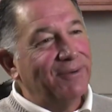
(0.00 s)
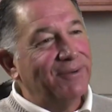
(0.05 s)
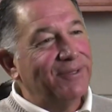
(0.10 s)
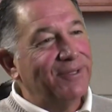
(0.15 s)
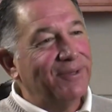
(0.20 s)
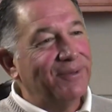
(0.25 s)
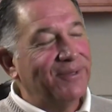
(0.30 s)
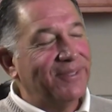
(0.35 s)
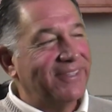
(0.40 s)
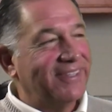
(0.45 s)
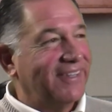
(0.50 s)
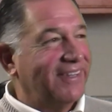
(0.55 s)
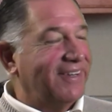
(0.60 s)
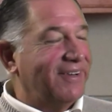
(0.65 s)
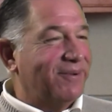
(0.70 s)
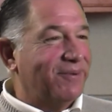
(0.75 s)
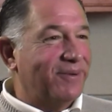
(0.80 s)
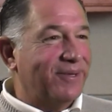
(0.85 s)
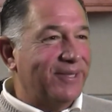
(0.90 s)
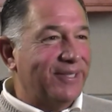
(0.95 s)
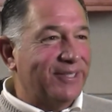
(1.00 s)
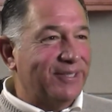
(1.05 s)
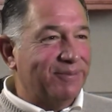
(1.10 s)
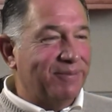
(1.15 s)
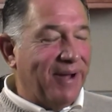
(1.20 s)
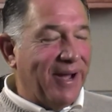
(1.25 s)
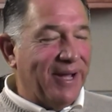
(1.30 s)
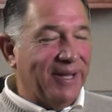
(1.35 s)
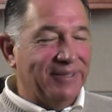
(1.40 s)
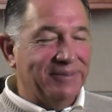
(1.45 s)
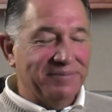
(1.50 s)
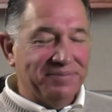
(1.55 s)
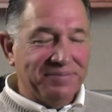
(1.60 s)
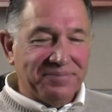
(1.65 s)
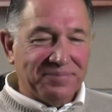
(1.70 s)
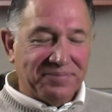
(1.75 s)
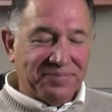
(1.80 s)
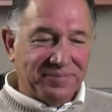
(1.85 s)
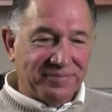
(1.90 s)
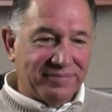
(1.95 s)
it with you with, with a smile.
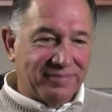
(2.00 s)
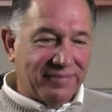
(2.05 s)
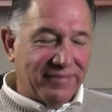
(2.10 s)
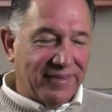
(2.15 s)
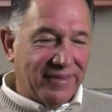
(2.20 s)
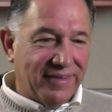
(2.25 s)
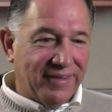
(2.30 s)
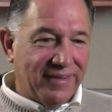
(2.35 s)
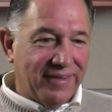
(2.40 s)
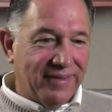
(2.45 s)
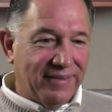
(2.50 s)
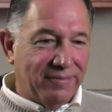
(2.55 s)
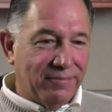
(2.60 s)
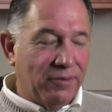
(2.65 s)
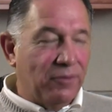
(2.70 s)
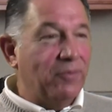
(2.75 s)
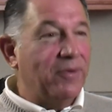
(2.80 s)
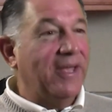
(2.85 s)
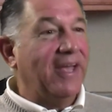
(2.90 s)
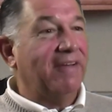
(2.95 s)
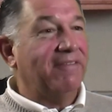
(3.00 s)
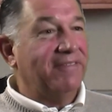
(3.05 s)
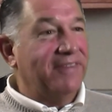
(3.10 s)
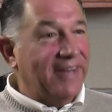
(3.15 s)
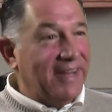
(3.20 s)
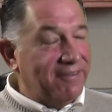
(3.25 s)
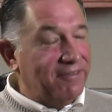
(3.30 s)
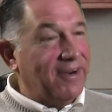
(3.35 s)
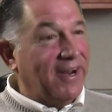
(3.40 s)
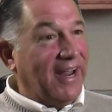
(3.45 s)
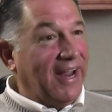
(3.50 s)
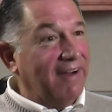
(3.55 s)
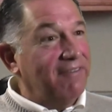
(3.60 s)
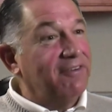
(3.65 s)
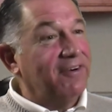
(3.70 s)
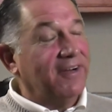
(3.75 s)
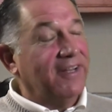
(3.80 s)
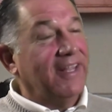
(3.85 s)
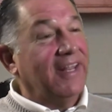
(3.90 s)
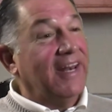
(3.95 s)
But we have never
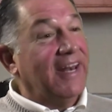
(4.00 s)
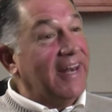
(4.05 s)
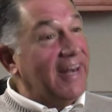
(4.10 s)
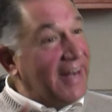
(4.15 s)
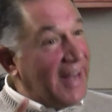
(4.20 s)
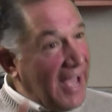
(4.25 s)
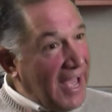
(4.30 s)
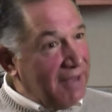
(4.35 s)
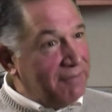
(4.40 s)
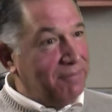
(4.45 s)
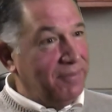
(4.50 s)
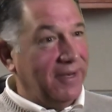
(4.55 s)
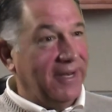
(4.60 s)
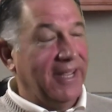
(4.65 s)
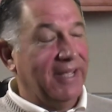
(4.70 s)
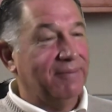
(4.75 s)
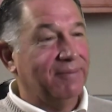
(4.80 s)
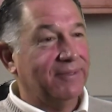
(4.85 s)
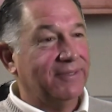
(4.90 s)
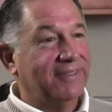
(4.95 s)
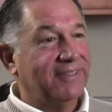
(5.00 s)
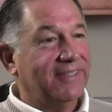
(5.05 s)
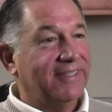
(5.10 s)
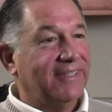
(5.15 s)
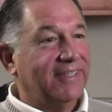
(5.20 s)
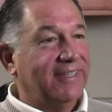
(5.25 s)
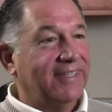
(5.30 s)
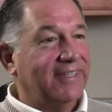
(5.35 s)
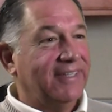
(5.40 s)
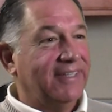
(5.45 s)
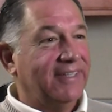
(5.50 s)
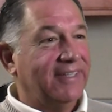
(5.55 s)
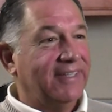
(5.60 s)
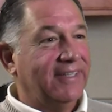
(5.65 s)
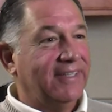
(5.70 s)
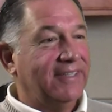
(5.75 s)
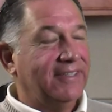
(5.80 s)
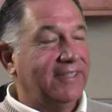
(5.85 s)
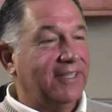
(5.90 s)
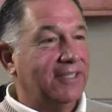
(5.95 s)
ever not been able
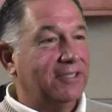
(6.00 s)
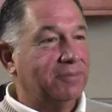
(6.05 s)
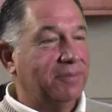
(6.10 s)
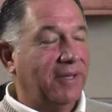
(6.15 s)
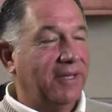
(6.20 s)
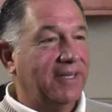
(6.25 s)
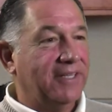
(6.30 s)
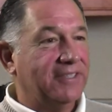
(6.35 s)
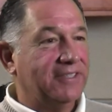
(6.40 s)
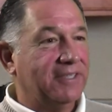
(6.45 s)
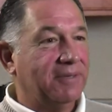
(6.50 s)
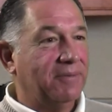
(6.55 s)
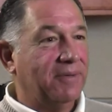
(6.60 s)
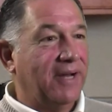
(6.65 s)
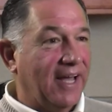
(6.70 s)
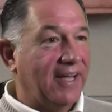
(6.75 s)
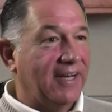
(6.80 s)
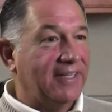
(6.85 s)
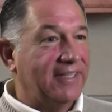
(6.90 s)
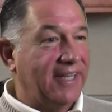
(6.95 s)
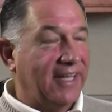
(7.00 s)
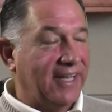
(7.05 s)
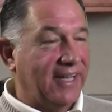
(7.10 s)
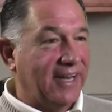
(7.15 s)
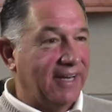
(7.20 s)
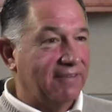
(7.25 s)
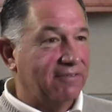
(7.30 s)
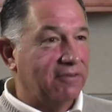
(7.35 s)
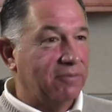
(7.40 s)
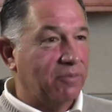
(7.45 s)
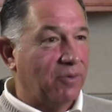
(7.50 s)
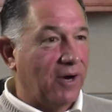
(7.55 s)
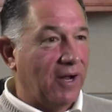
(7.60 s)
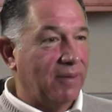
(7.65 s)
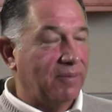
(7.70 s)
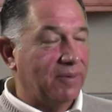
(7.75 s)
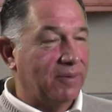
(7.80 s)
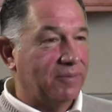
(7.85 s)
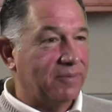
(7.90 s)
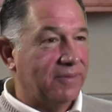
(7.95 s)
to explain to someone how to take care of a
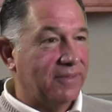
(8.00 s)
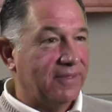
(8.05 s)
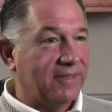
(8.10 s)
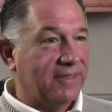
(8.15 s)
problem.